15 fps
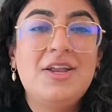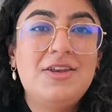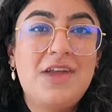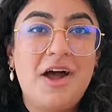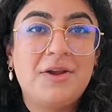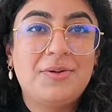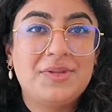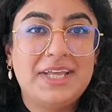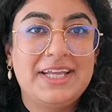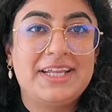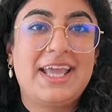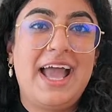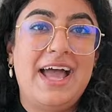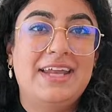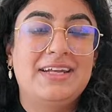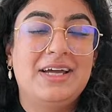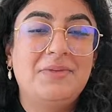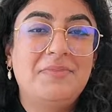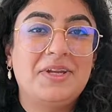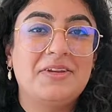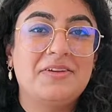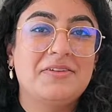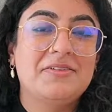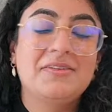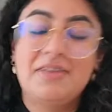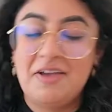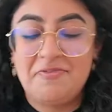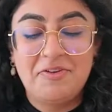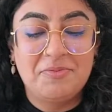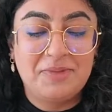not only in Canada, but in
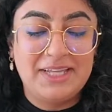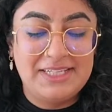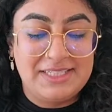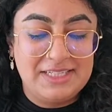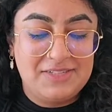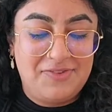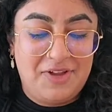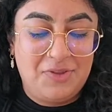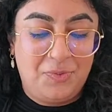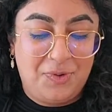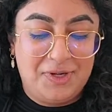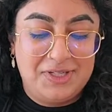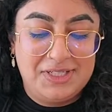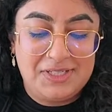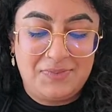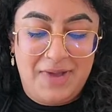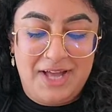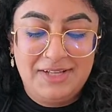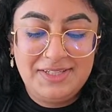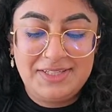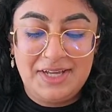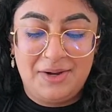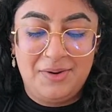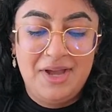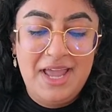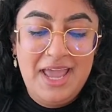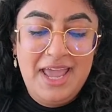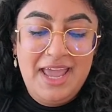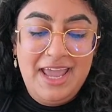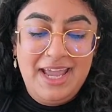a few places around the world as well. So
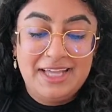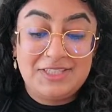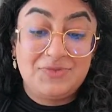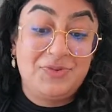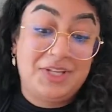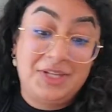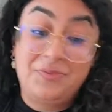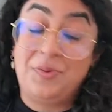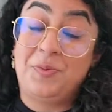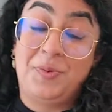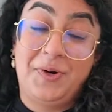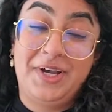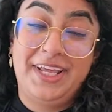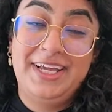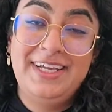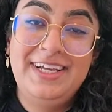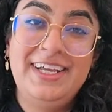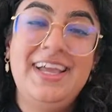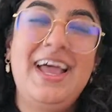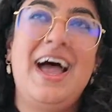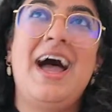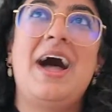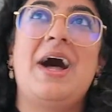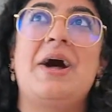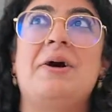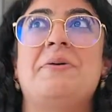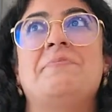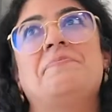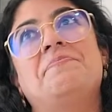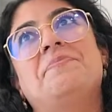it's really rewarding.
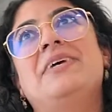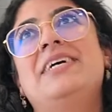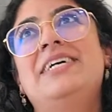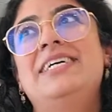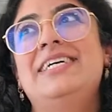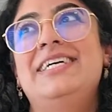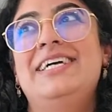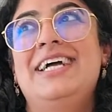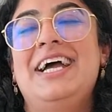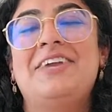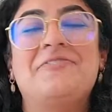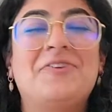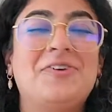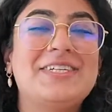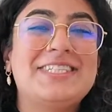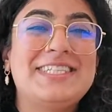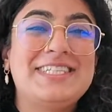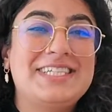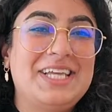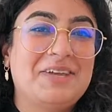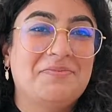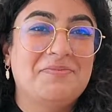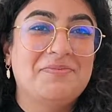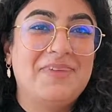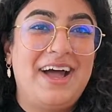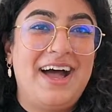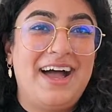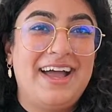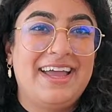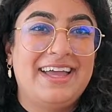And of course the team.
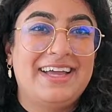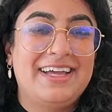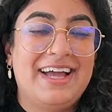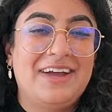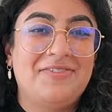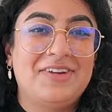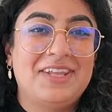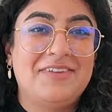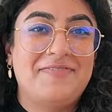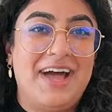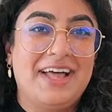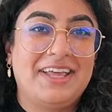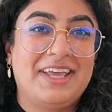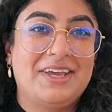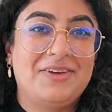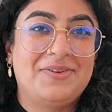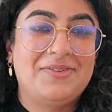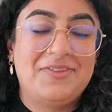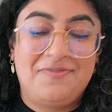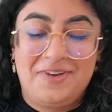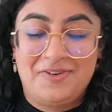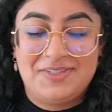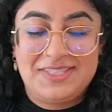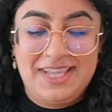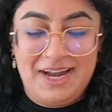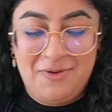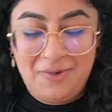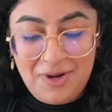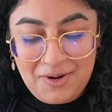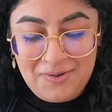I really value the folks that
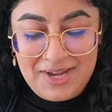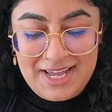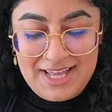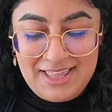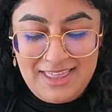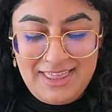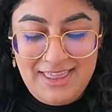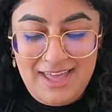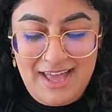I work with.